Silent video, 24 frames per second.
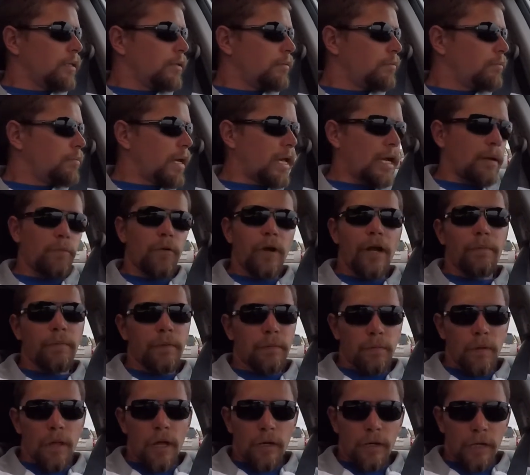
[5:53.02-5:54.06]
Man, I'm
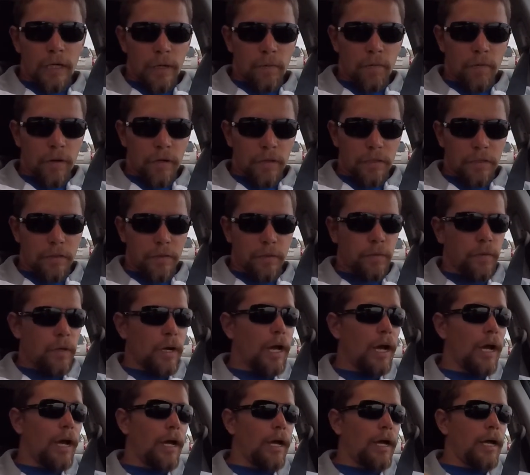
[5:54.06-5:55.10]
rambling longer than I wanted
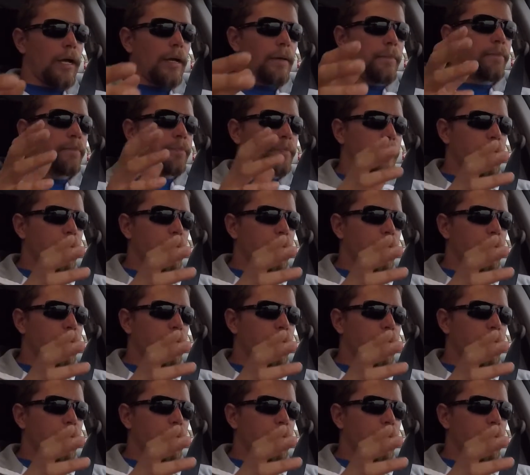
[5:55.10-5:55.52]
to.